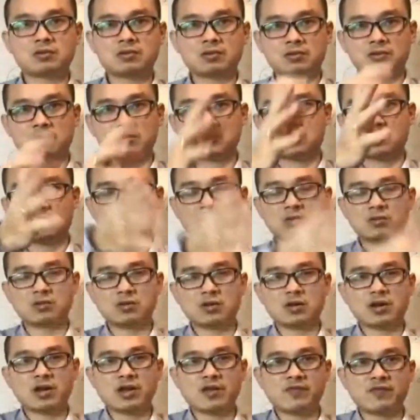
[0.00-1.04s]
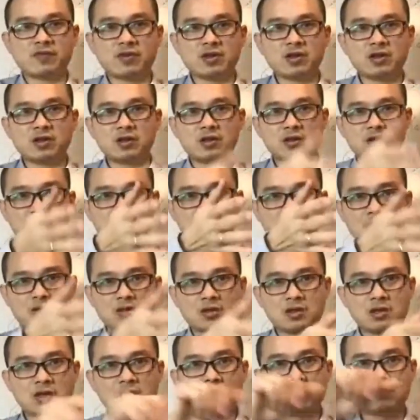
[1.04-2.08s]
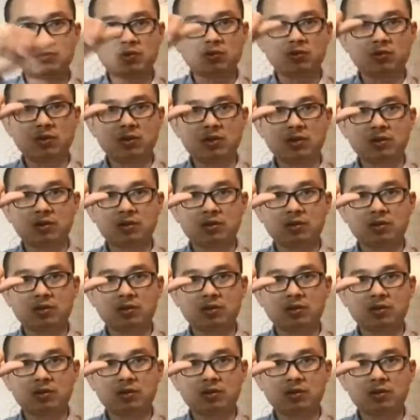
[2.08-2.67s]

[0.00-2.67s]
So left leg in meridian.